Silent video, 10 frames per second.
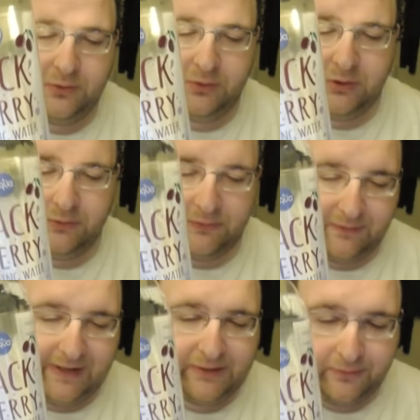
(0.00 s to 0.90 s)
use
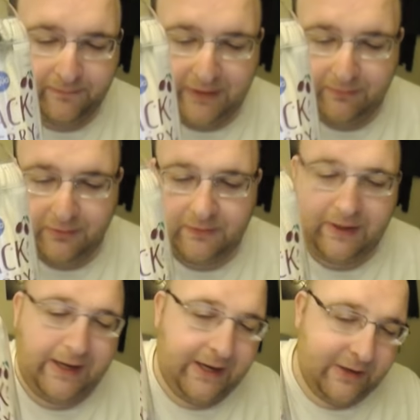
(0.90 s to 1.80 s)
natural flavors
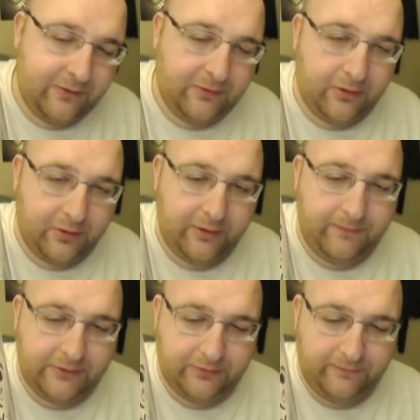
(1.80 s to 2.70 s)
and
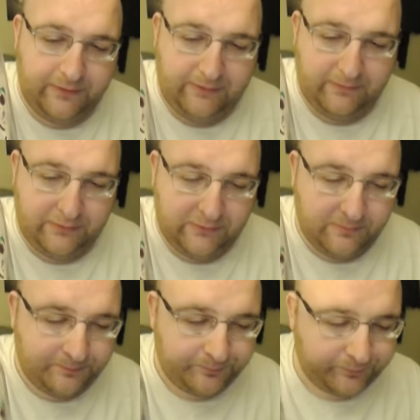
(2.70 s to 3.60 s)
artificial flavors.
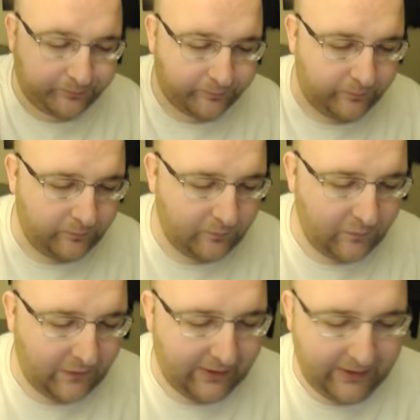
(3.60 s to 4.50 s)

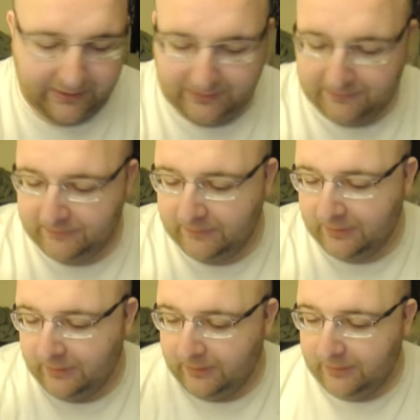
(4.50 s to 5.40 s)
And
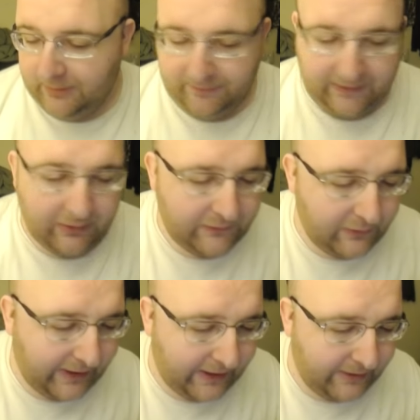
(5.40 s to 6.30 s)
they also
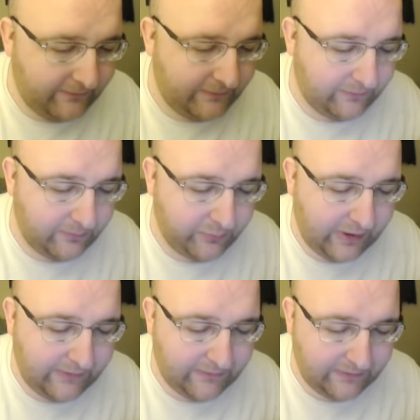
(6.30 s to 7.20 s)
have different
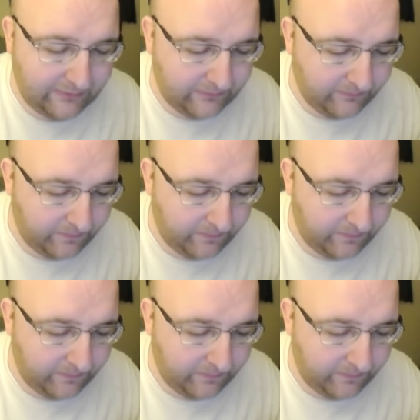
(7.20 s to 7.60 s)
prices.